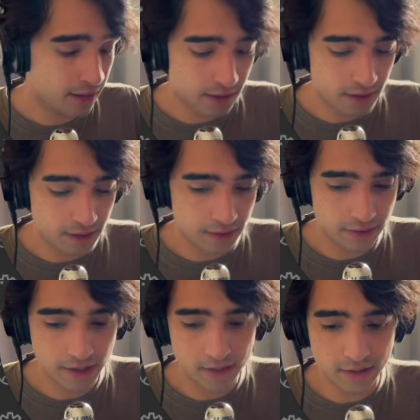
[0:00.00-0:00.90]
And
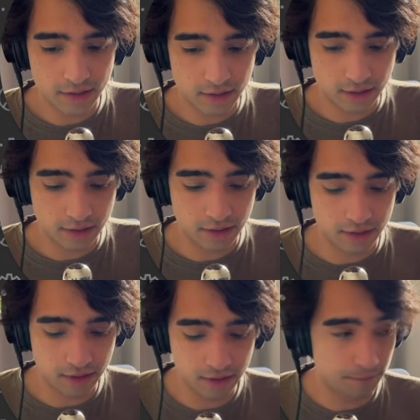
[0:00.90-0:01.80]
then
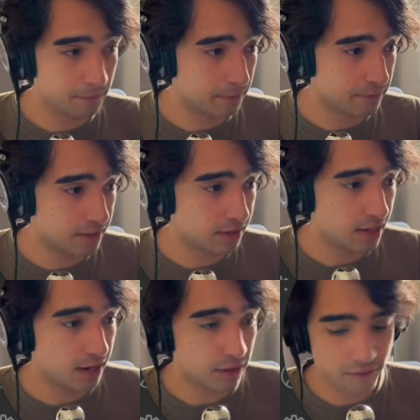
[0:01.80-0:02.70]
the
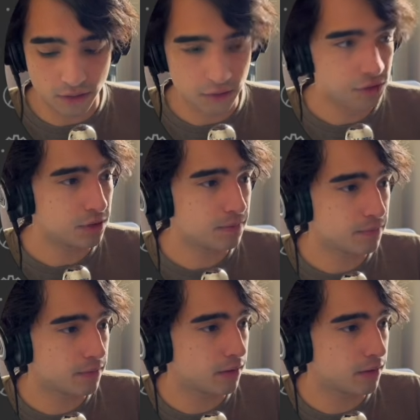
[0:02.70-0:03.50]
length function,